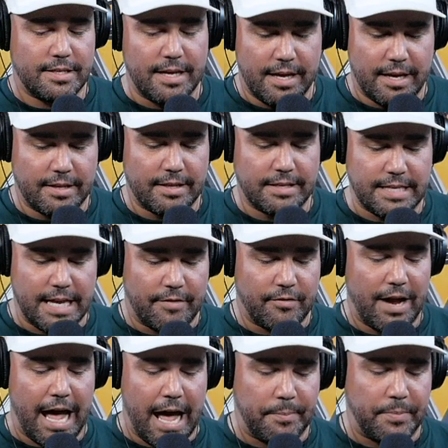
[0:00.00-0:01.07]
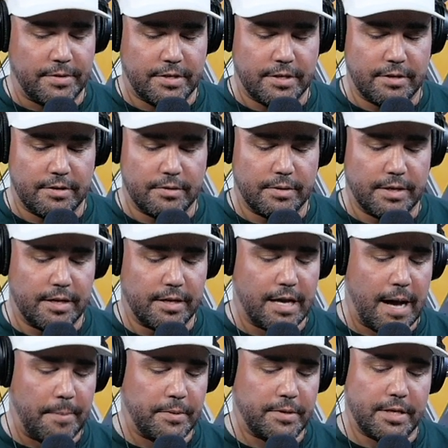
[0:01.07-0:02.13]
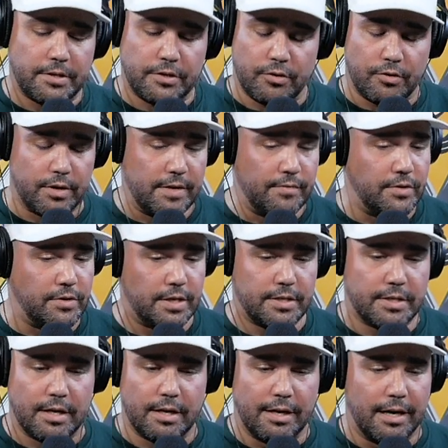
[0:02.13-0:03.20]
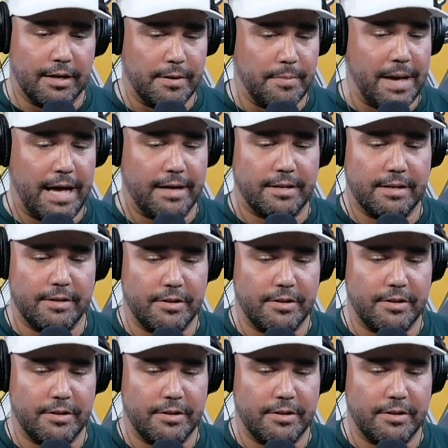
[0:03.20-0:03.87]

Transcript: thing that's ever happened to you in a competition or even just on the mat in